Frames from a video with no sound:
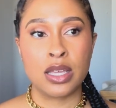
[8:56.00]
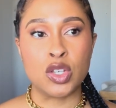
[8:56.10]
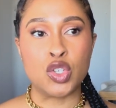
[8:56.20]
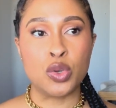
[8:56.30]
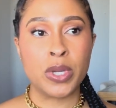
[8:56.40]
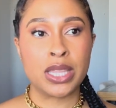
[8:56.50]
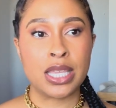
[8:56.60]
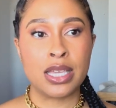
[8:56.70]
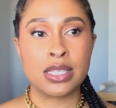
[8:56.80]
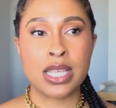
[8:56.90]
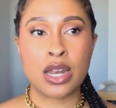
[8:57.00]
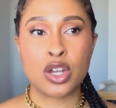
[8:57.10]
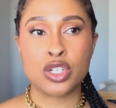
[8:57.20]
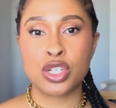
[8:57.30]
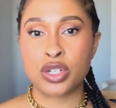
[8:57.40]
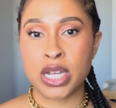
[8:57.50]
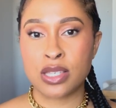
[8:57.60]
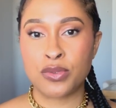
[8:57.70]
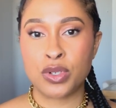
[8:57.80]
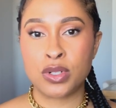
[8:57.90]
doing things that are
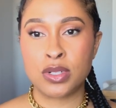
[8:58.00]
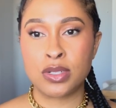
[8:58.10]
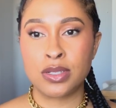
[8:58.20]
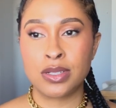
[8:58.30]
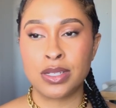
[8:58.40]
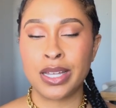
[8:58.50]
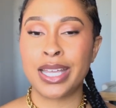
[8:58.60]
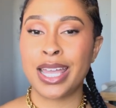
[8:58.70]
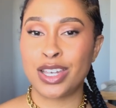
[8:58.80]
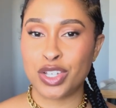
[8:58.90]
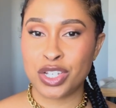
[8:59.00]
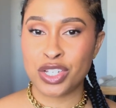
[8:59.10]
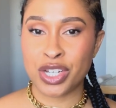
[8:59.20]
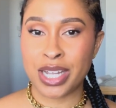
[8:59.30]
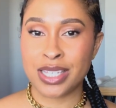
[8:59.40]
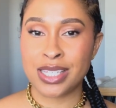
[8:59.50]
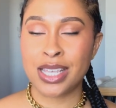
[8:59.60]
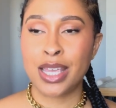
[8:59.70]
stressful, again, good stress,